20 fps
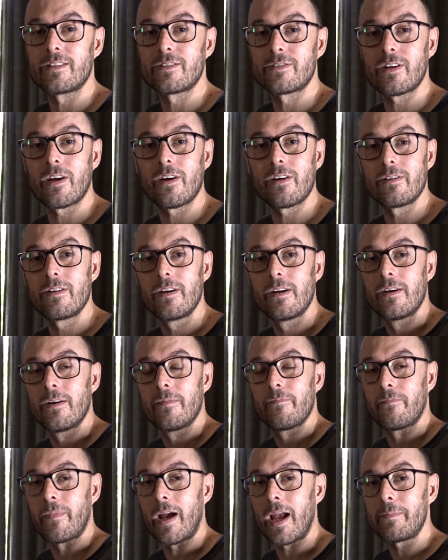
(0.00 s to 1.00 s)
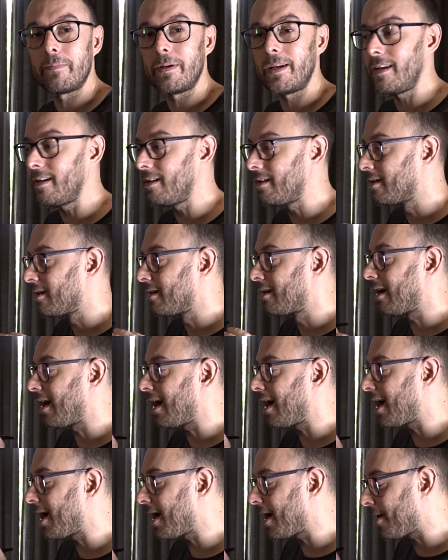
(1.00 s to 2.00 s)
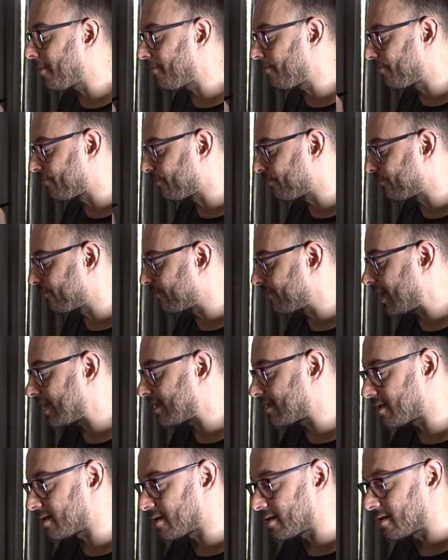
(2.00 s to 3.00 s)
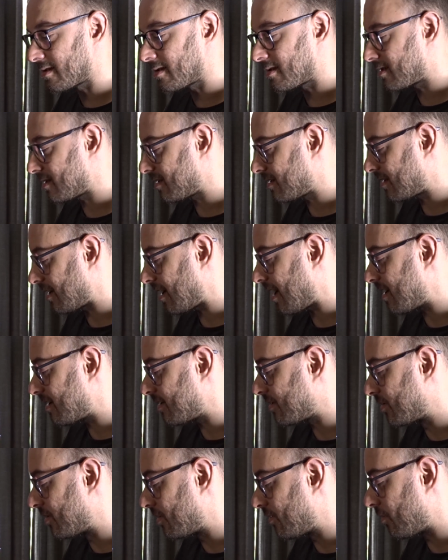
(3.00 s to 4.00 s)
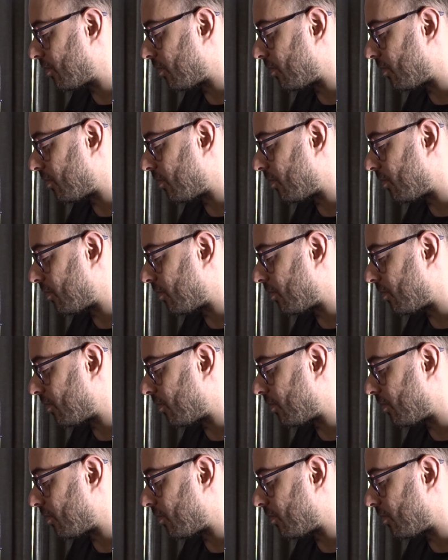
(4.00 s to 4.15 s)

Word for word: So maybe um, let's undo